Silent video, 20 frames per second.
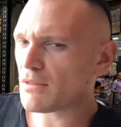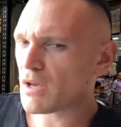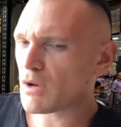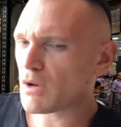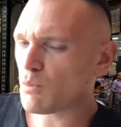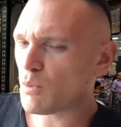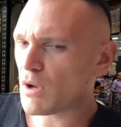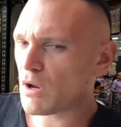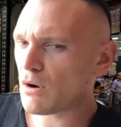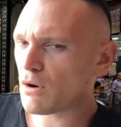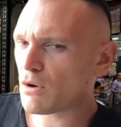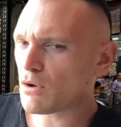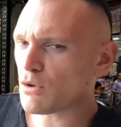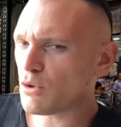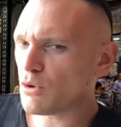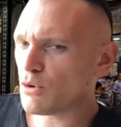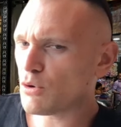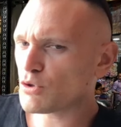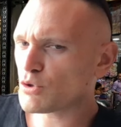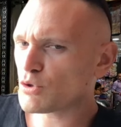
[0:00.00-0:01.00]
Like wear
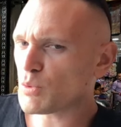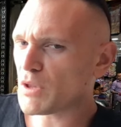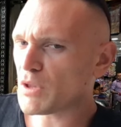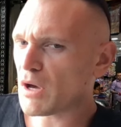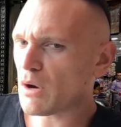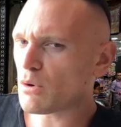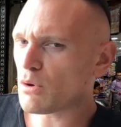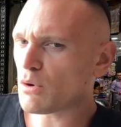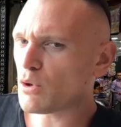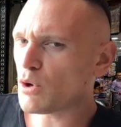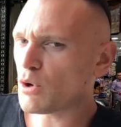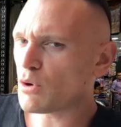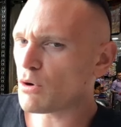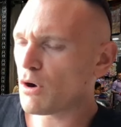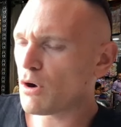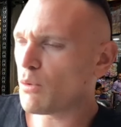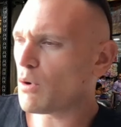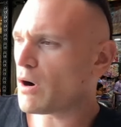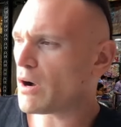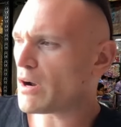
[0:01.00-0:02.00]
clothes without a
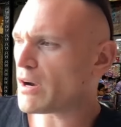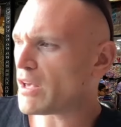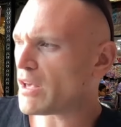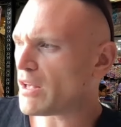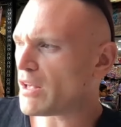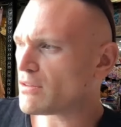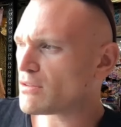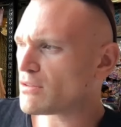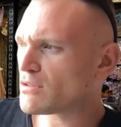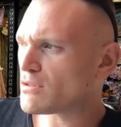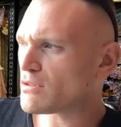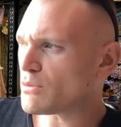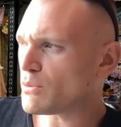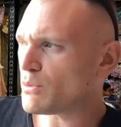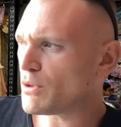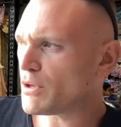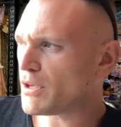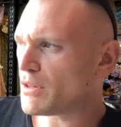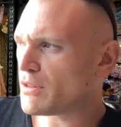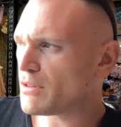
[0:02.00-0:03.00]
logo on it so
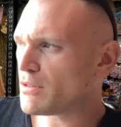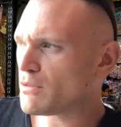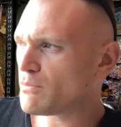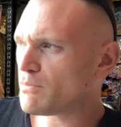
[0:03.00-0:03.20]
that